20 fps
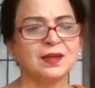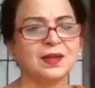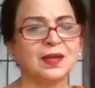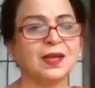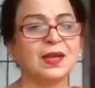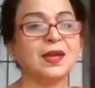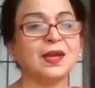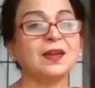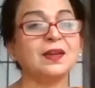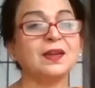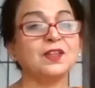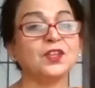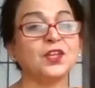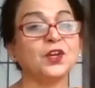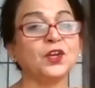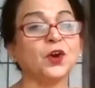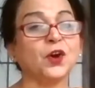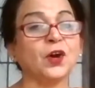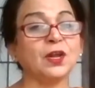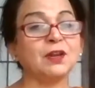
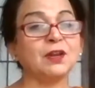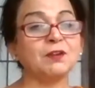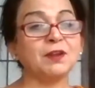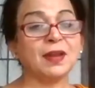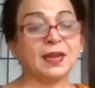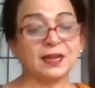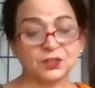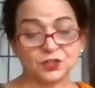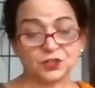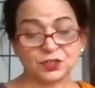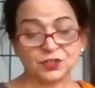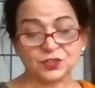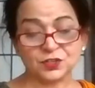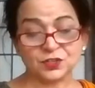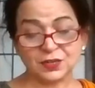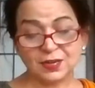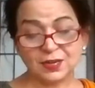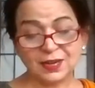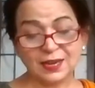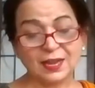Anything, all our actions
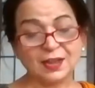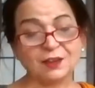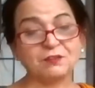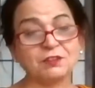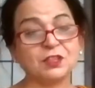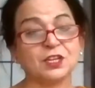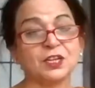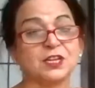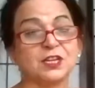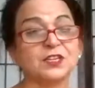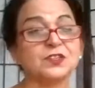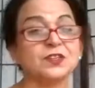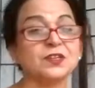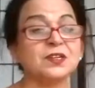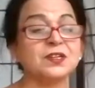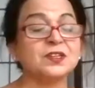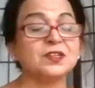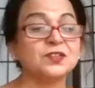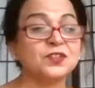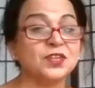have these
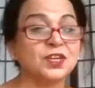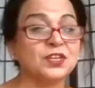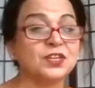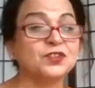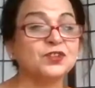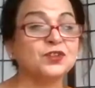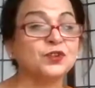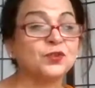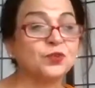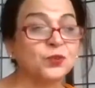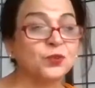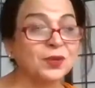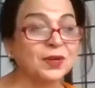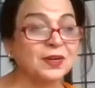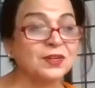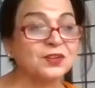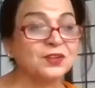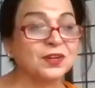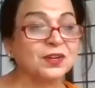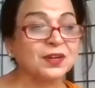six to
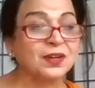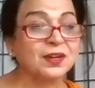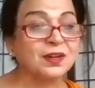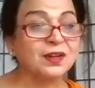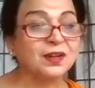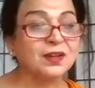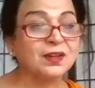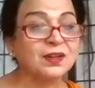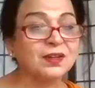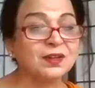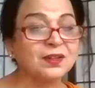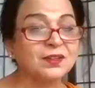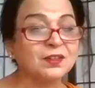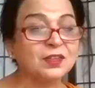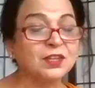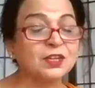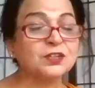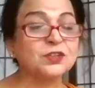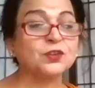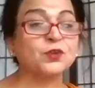it.
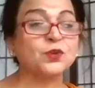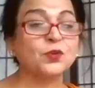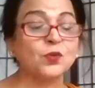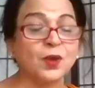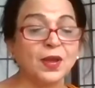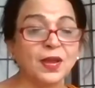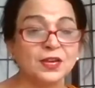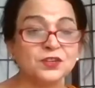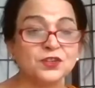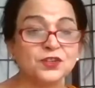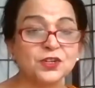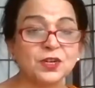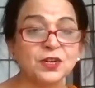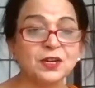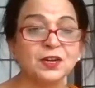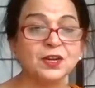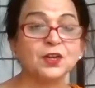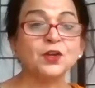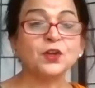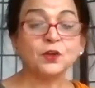There's no action
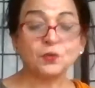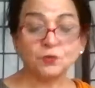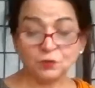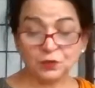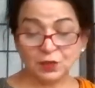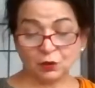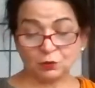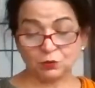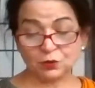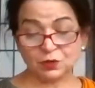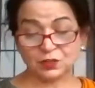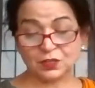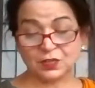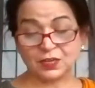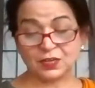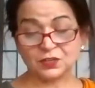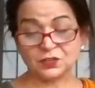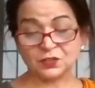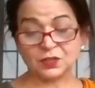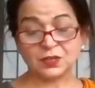without
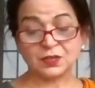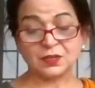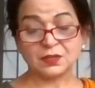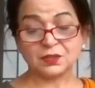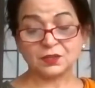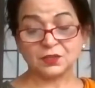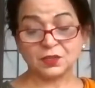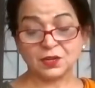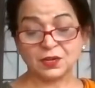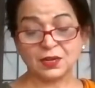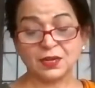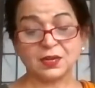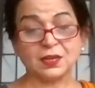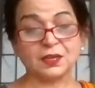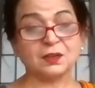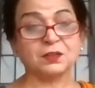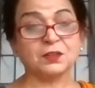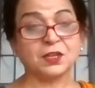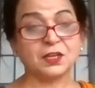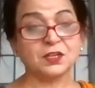these
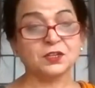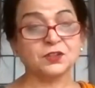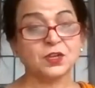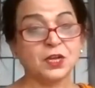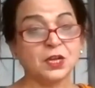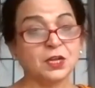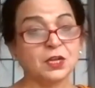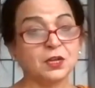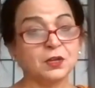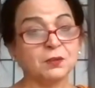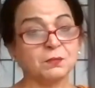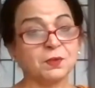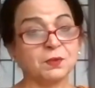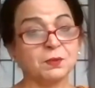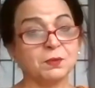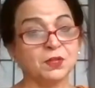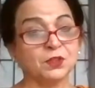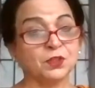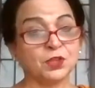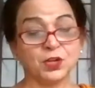three. But
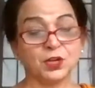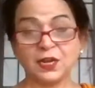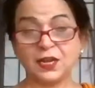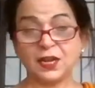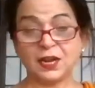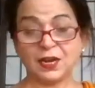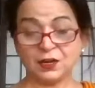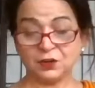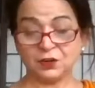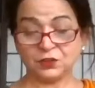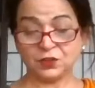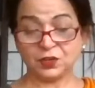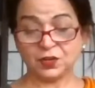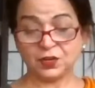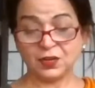remember,